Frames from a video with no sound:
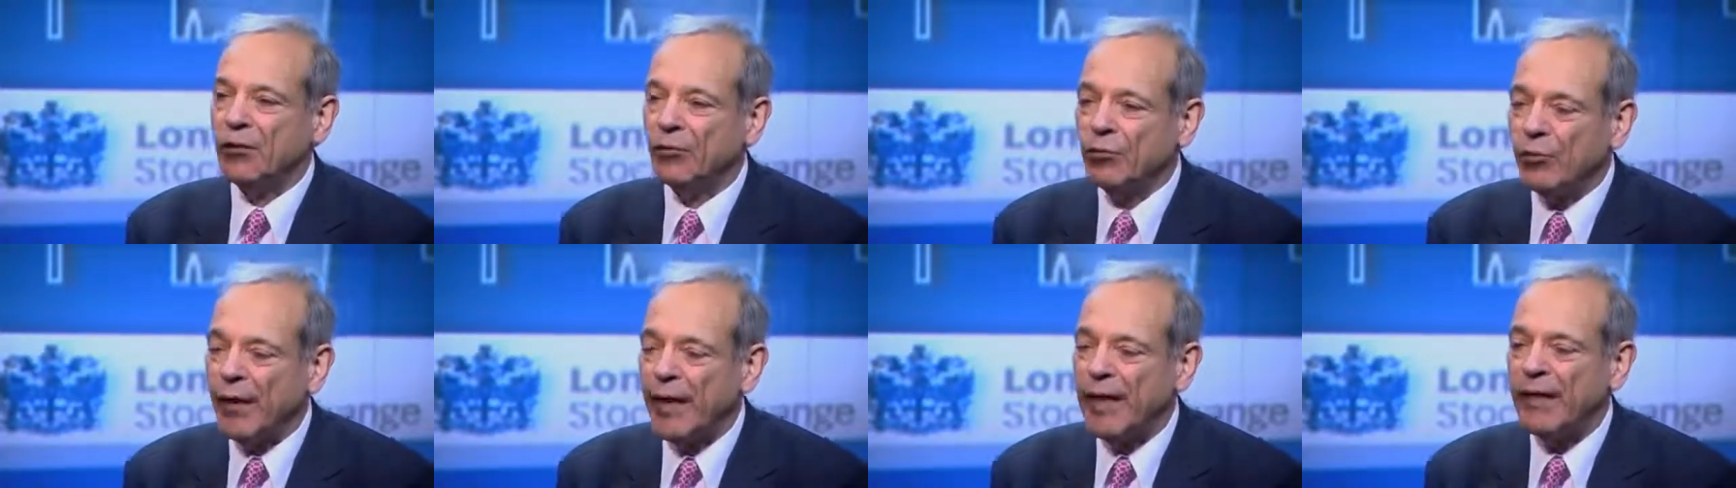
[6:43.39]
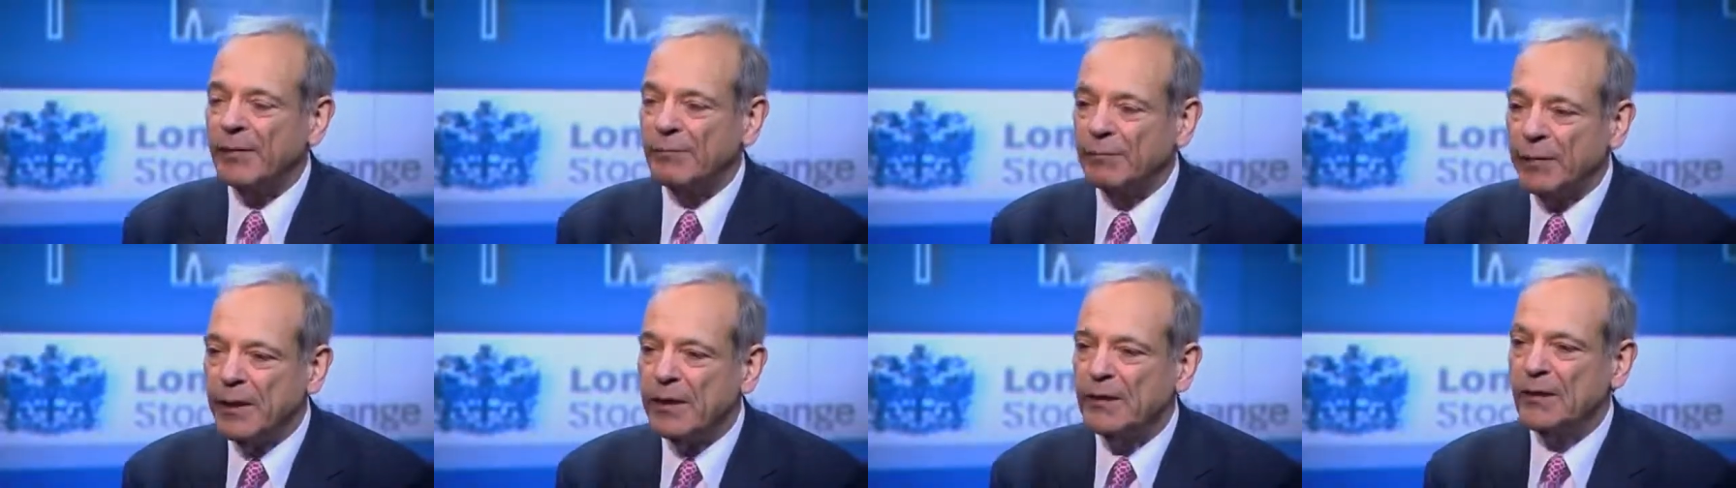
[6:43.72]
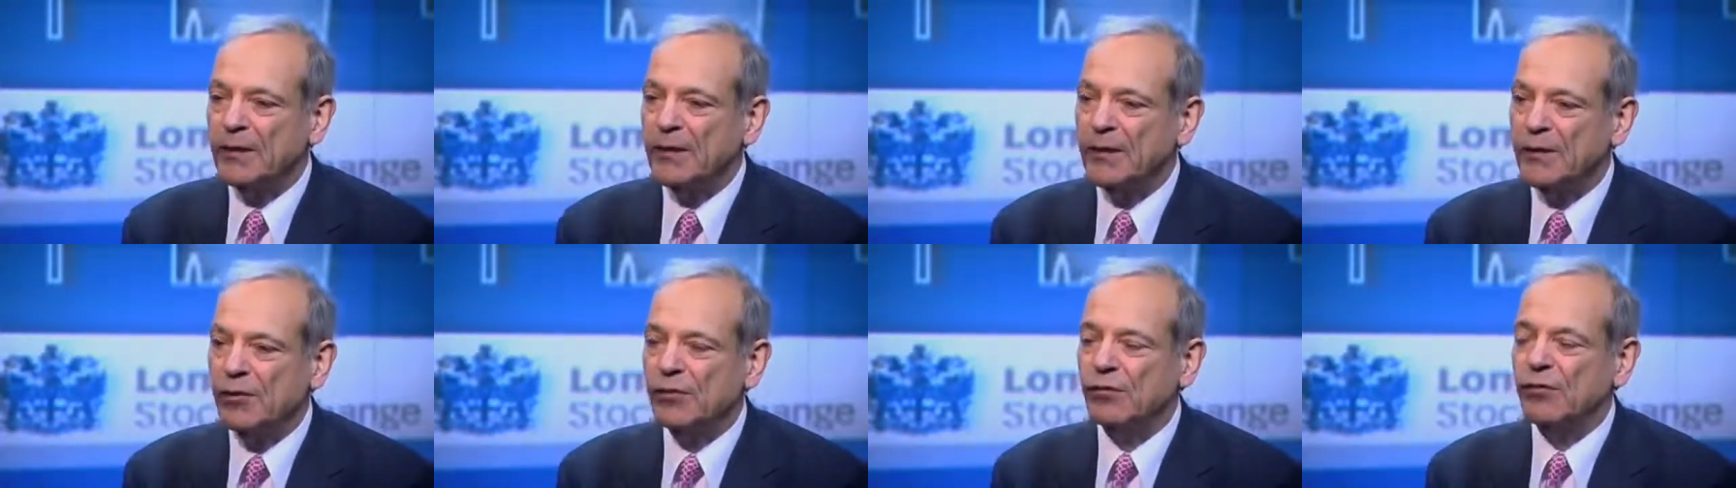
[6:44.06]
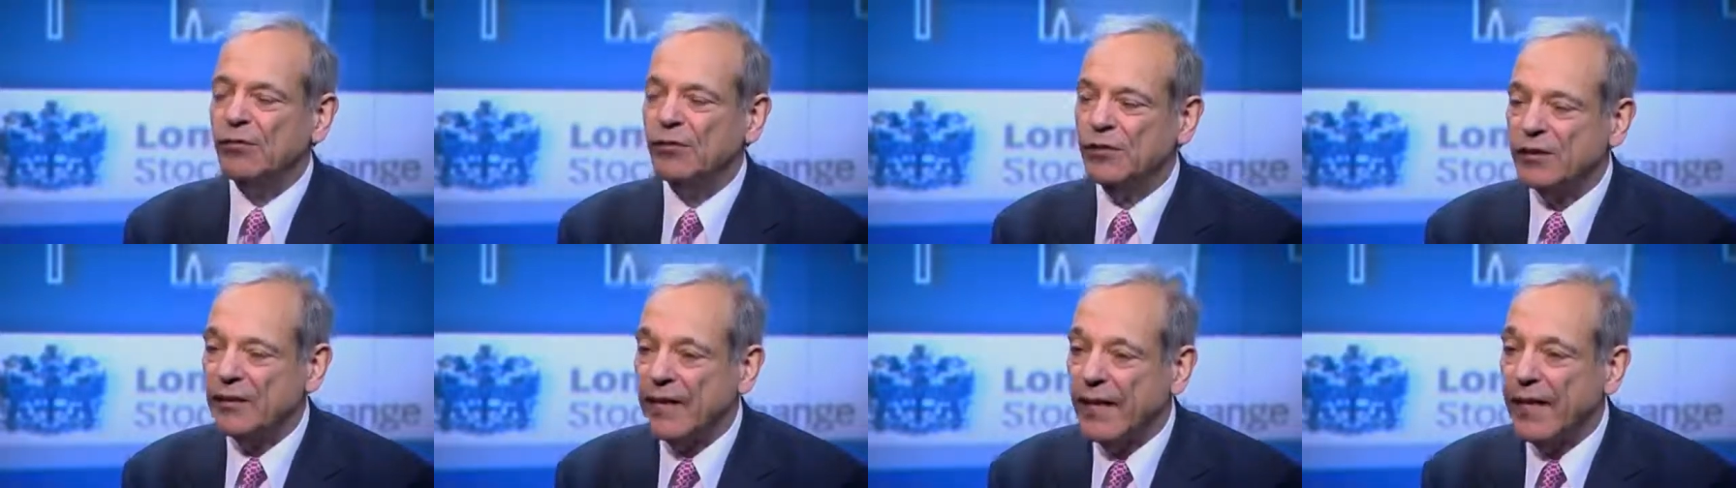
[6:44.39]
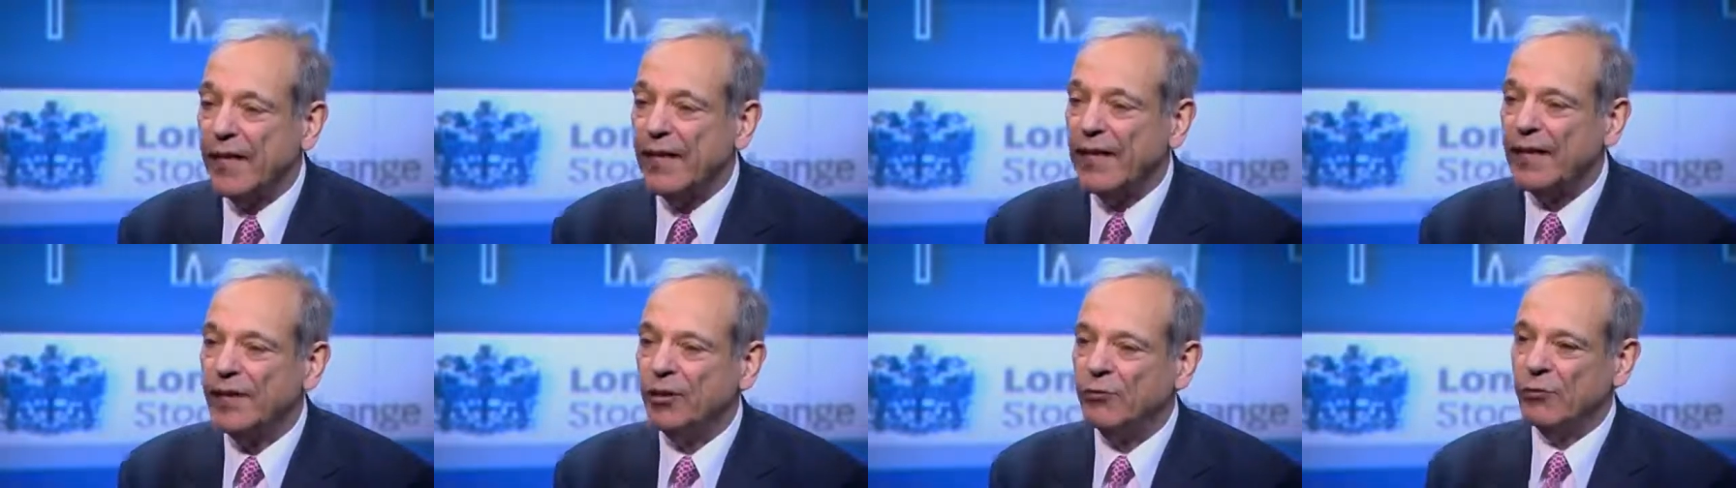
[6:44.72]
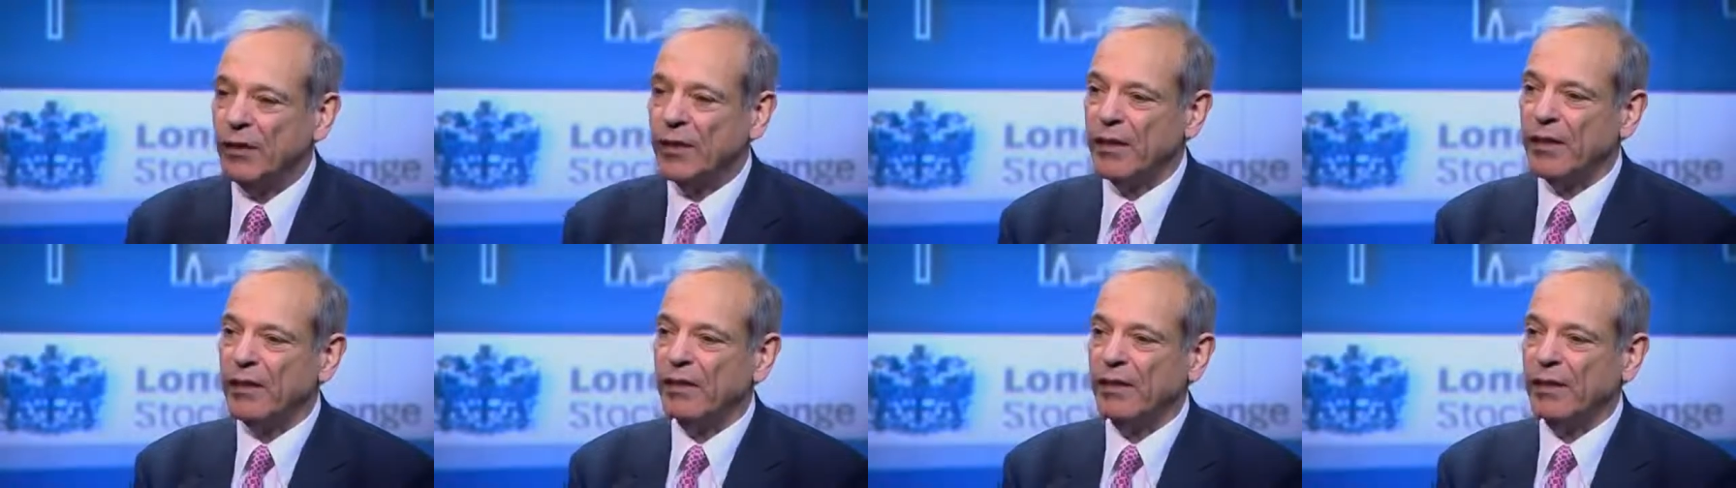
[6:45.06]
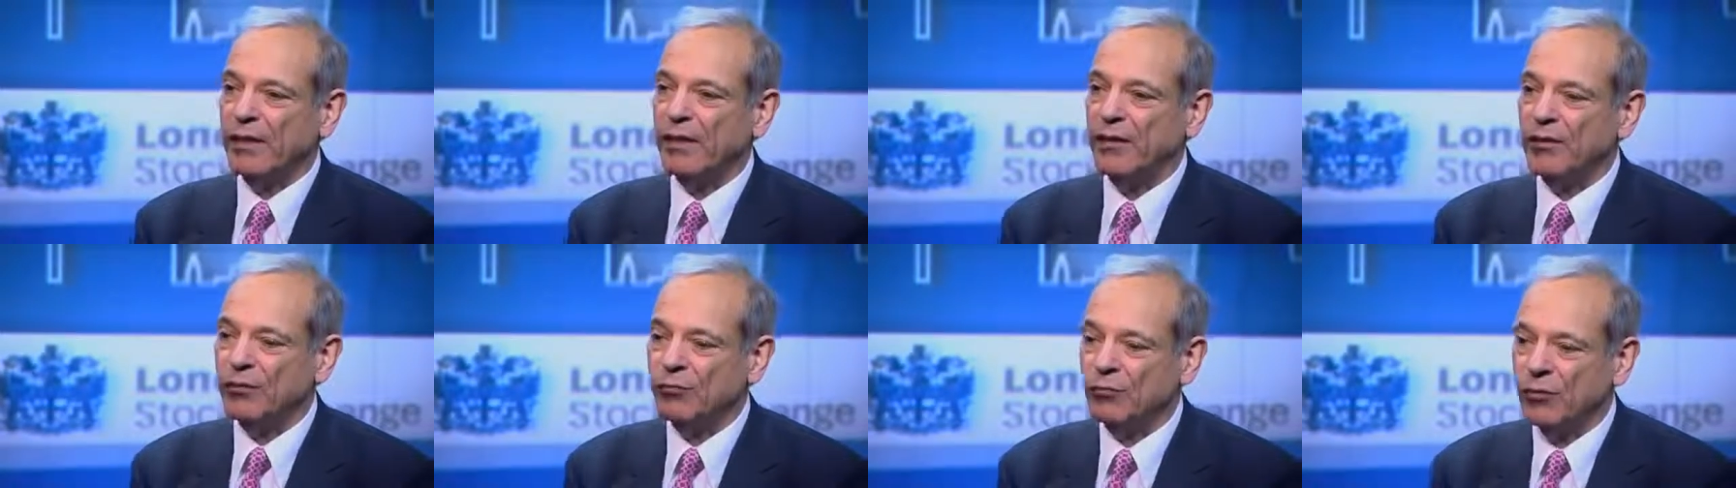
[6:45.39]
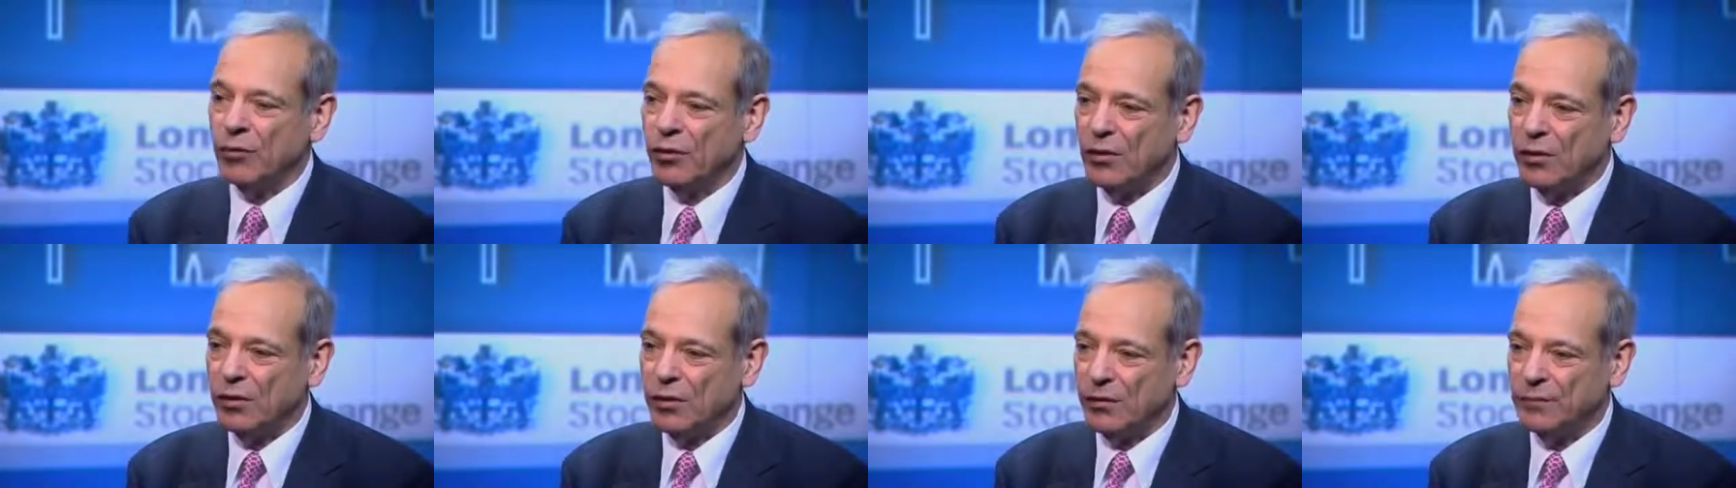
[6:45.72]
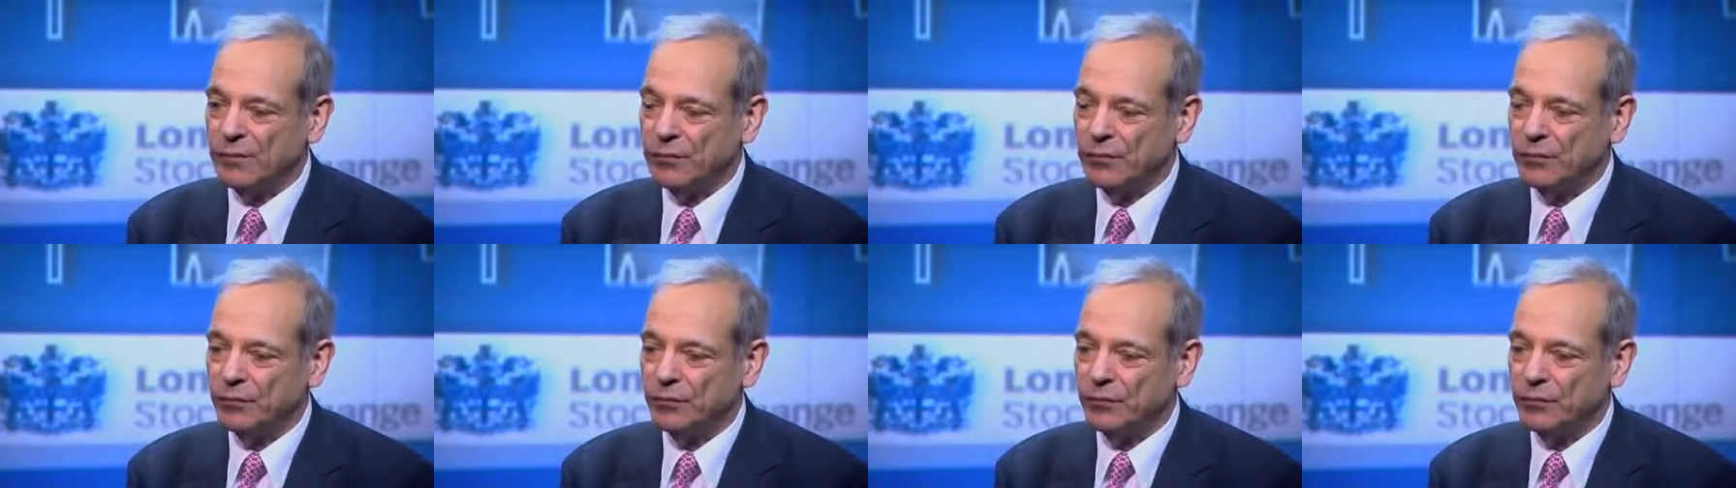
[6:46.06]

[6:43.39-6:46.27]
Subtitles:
great business schools anywhere in the world.